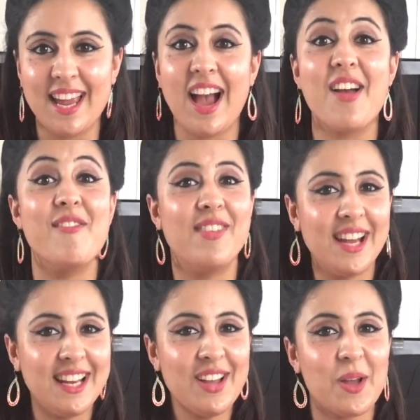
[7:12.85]
I
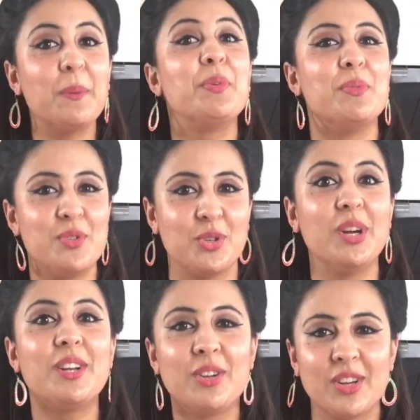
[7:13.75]
really hope you
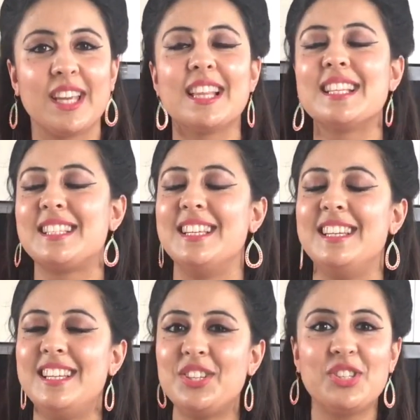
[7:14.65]
enjoyed cooking this
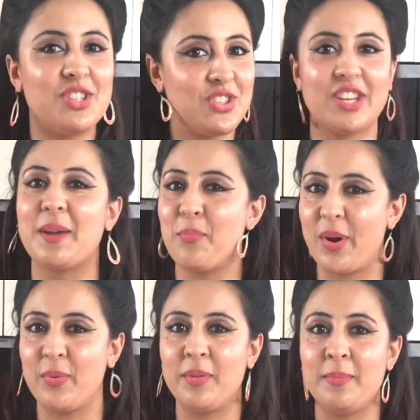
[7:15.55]
delicious chicken
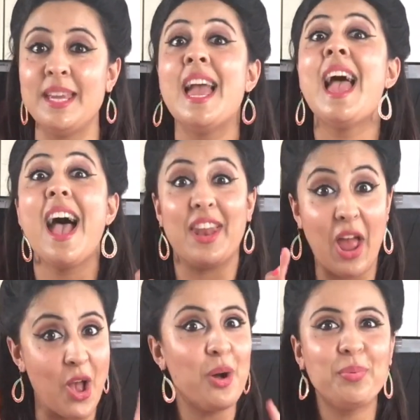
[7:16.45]
bread with me, and I
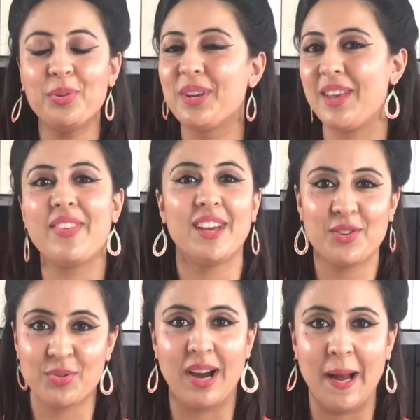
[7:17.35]
hope you'll give it a
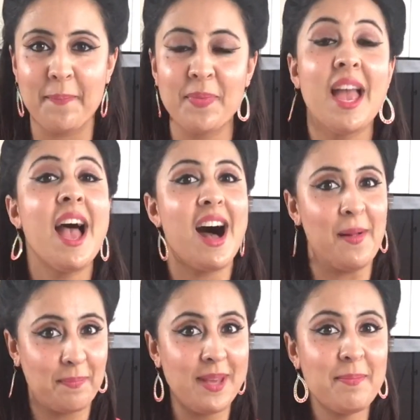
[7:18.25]
try.
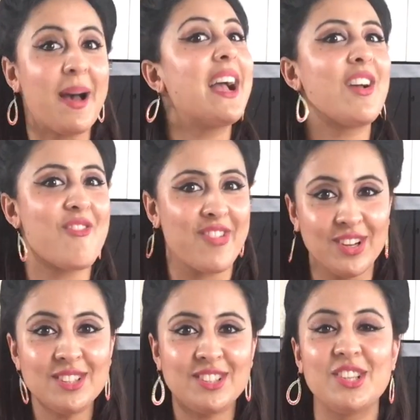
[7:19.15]
I'll be back
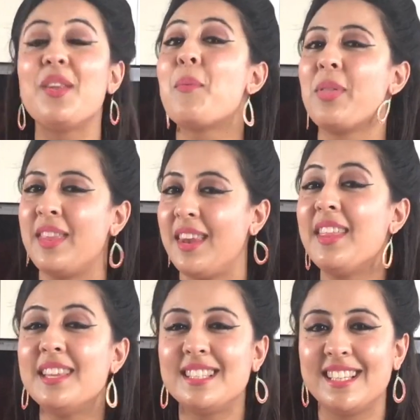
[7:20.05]
real soon with
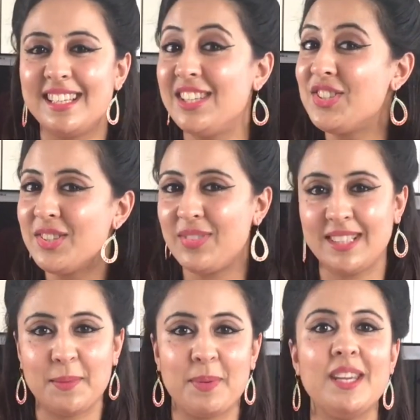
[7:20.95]
another delicious
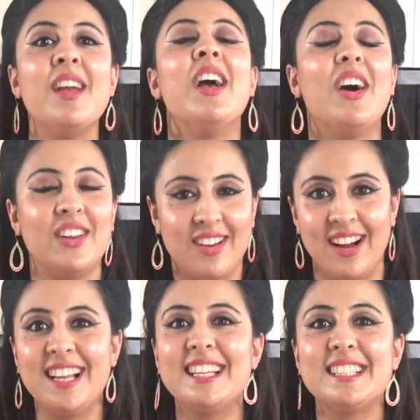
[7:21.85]
recipe on
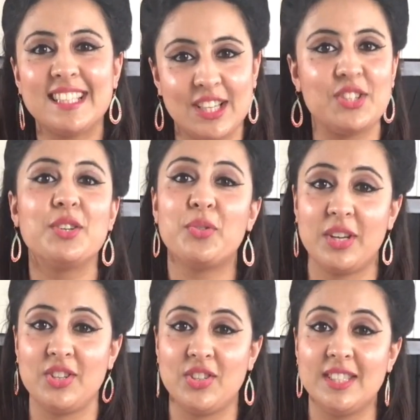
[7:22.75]
Alia's Kitchen
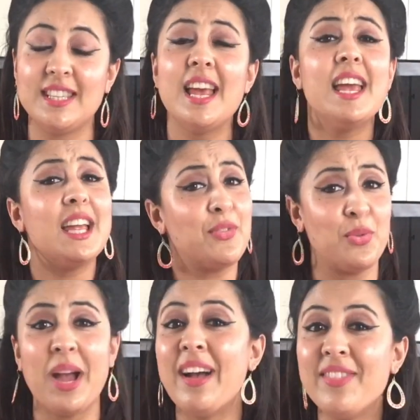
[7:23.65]
Creations. If you
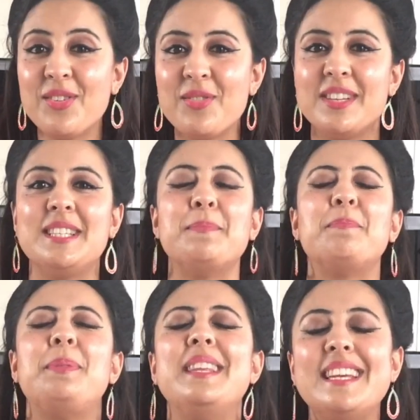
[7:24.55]
haven't already,
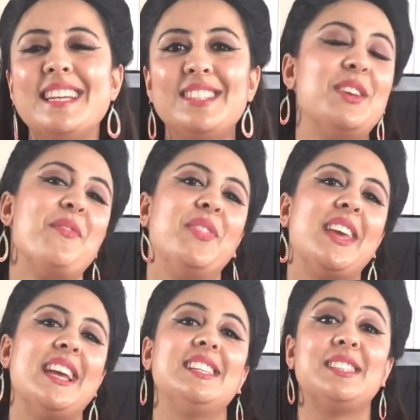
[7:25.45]
please don't
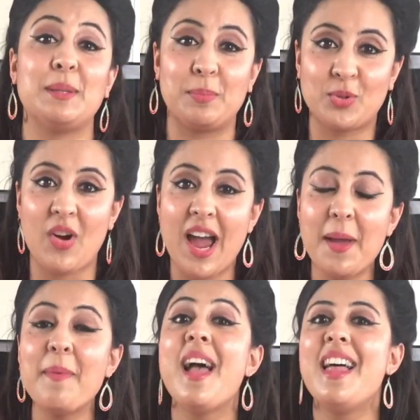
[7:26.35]
forget to
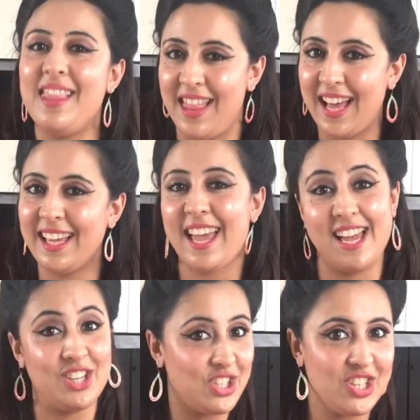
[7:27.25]
subscribe, like
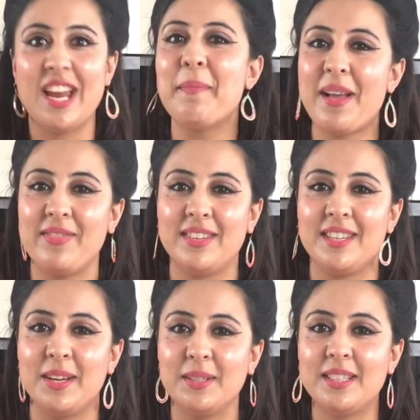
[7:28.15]
and share my
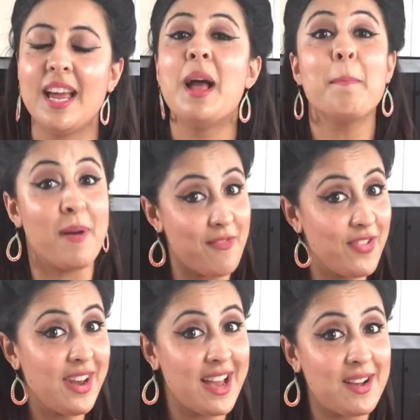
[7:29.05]
videos. But for
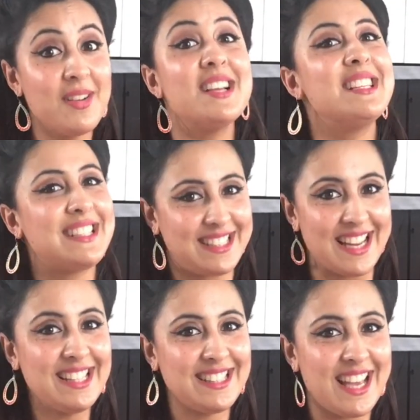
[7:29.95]
now,
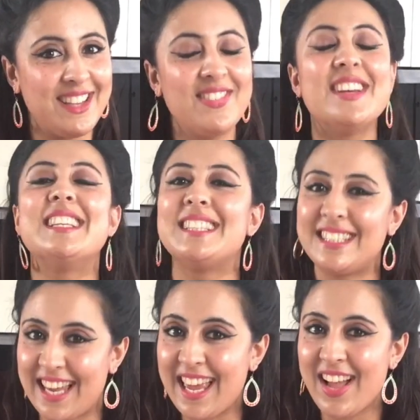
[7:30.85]
stay safe,
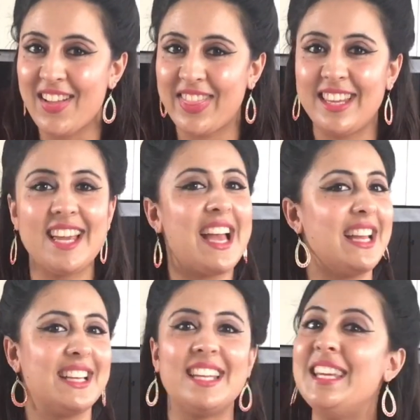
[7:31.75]
stay healthy
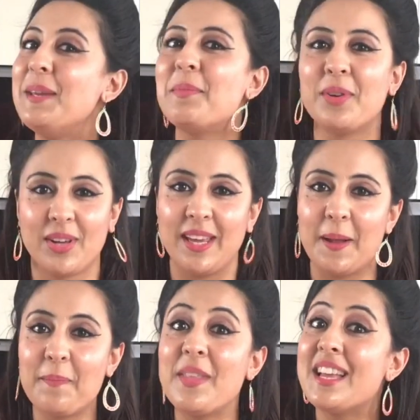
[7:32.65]
and keep
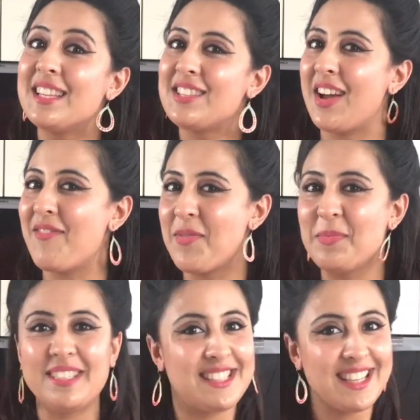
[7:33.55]
cooking. Time for me
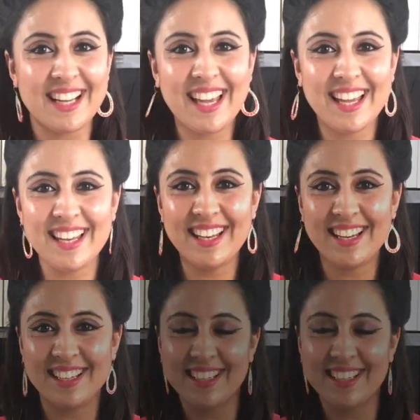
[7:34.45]
to tuck in.